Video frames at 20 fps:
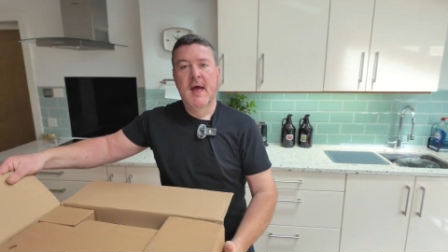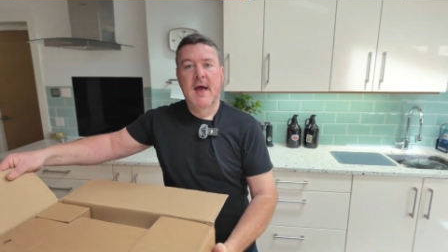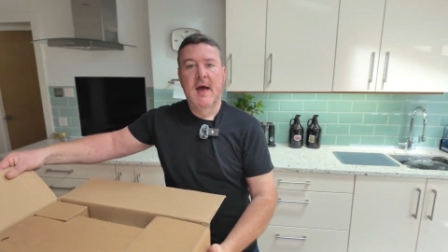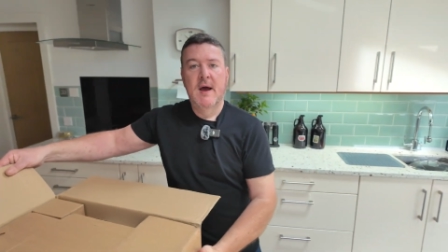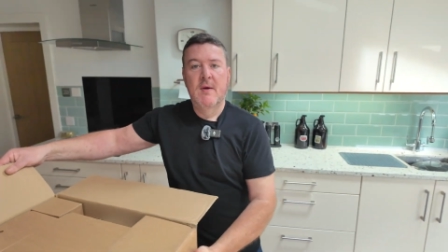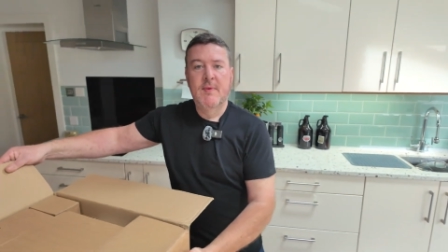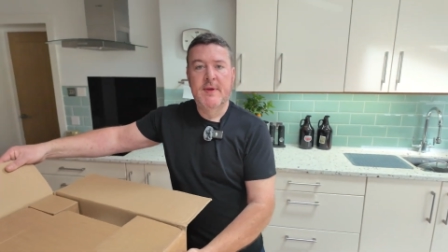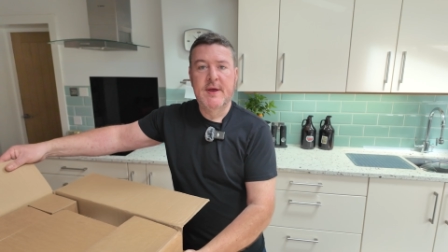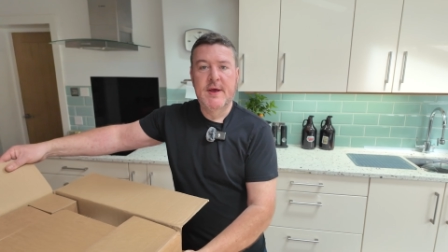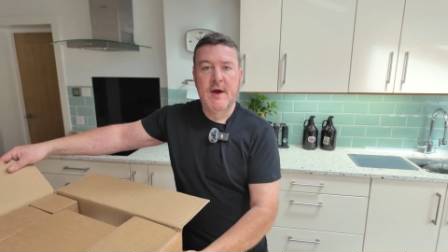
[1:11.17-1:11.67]

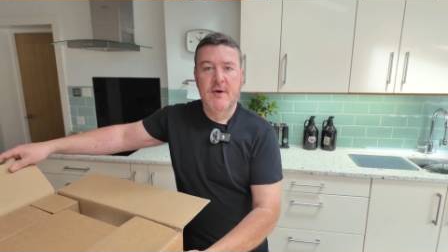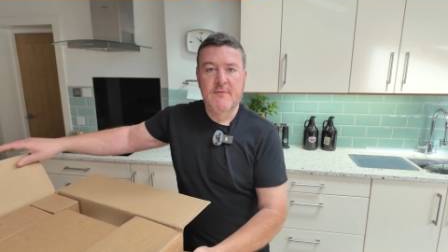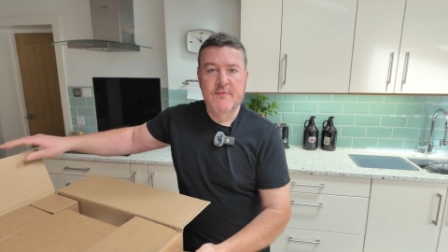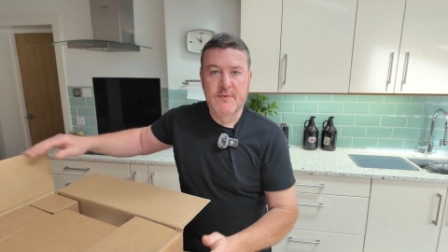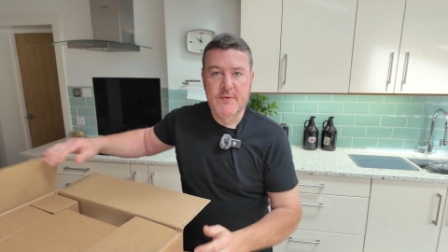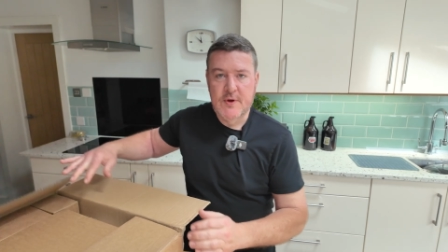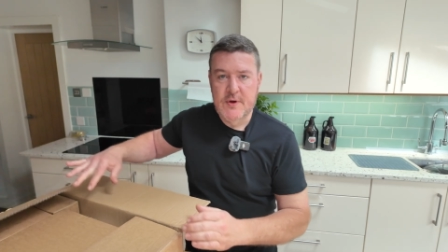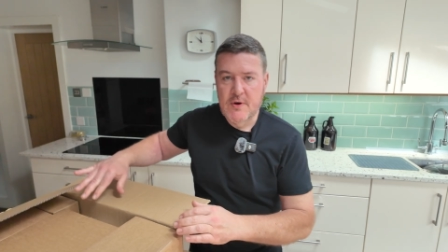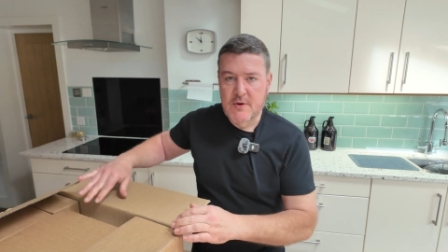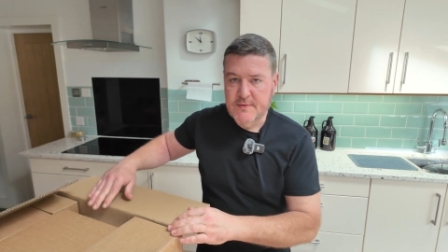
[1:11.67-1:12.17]
We can go
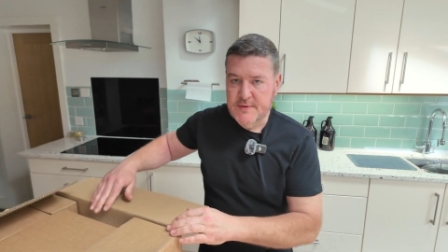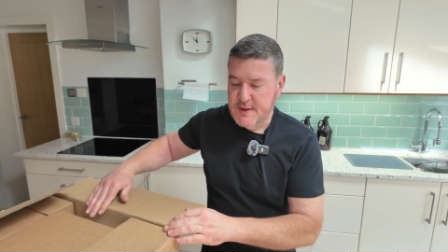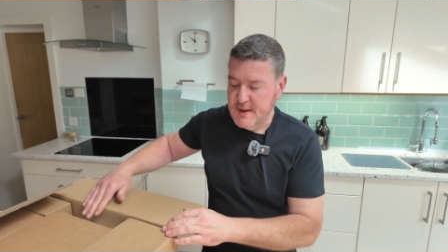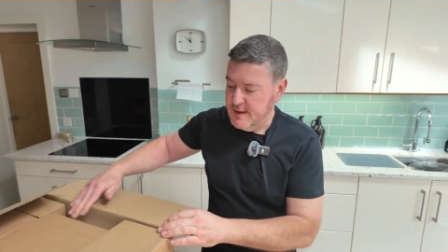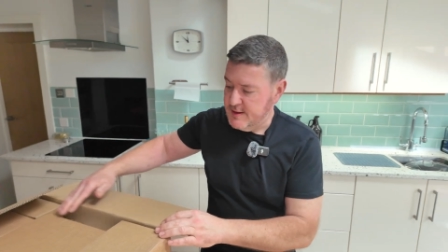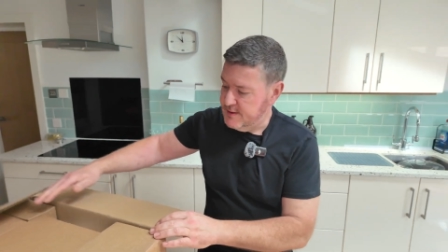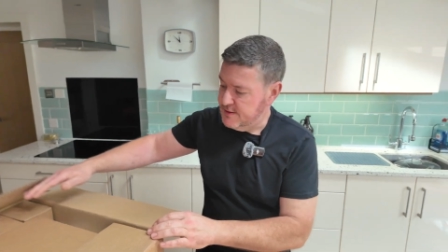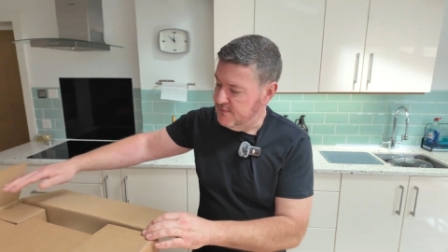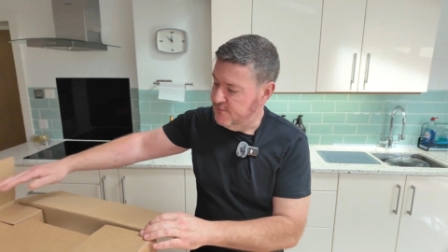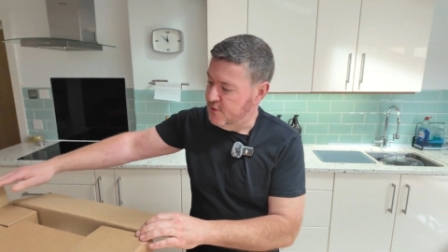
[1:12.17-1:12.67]
through the
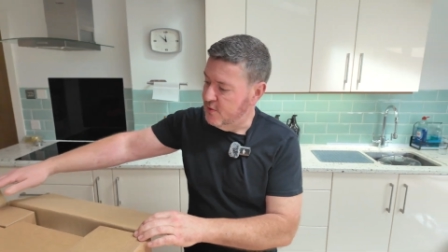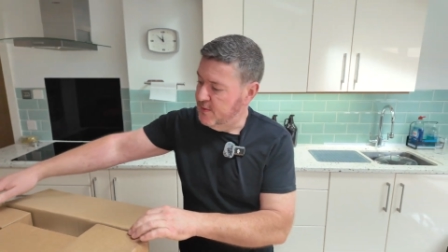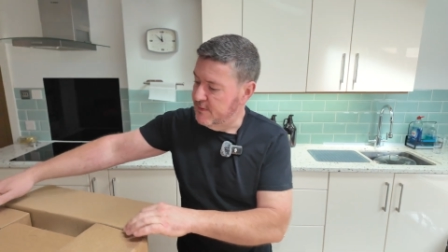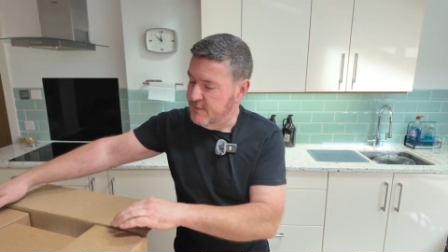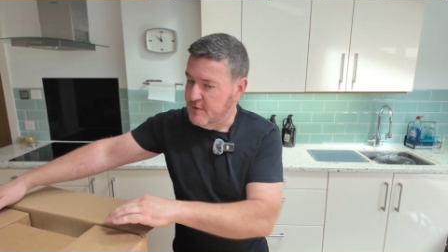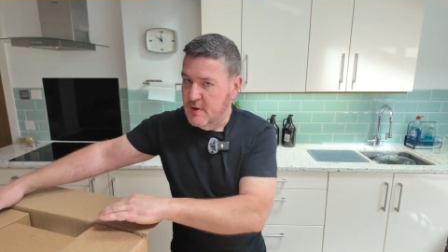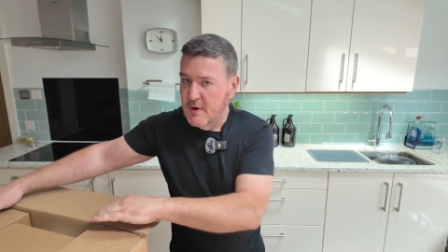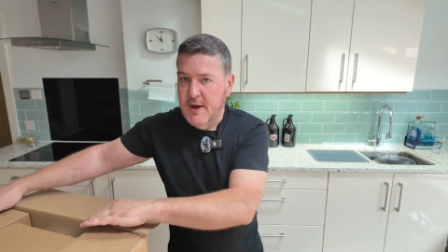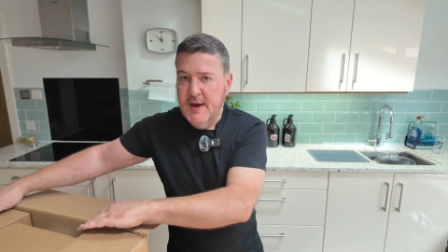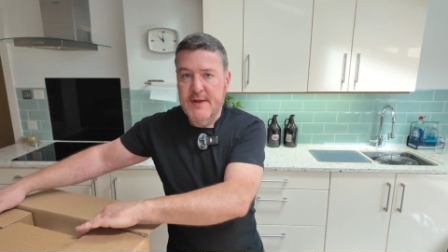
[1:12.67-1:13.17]
contents of what we've
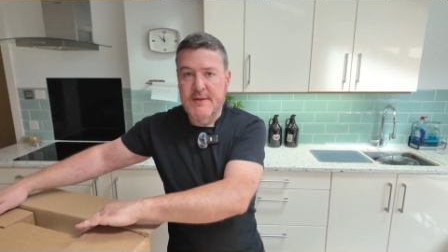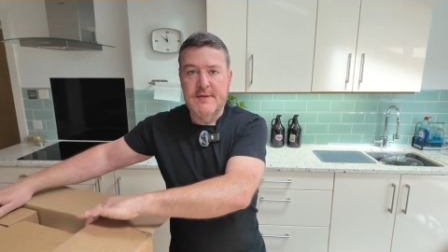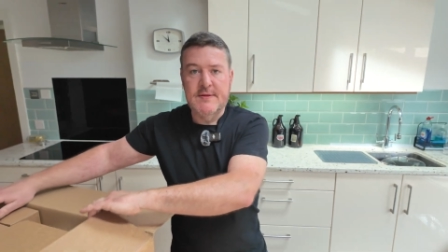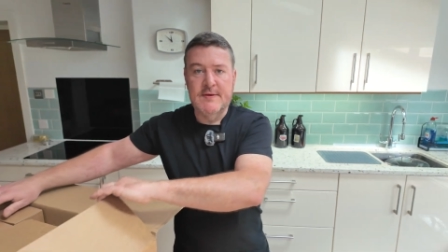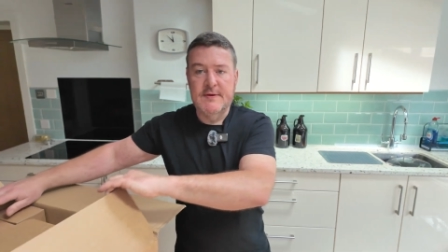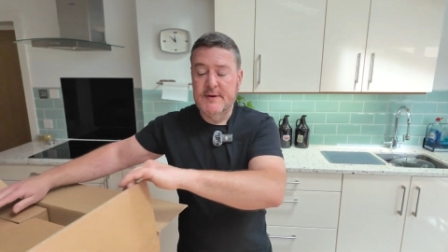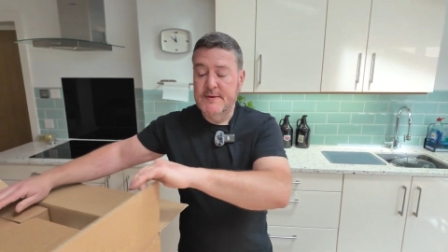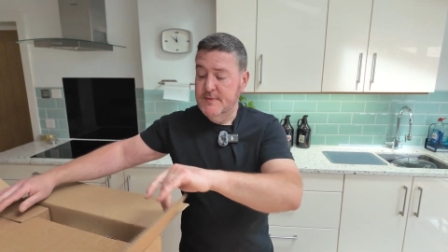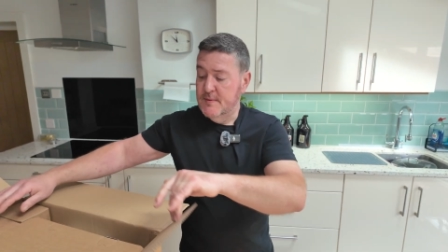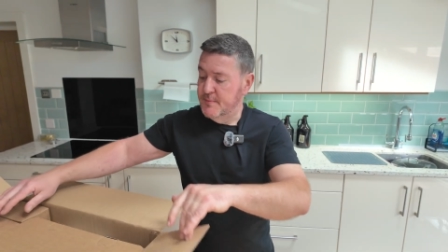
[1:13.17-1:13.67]
got inside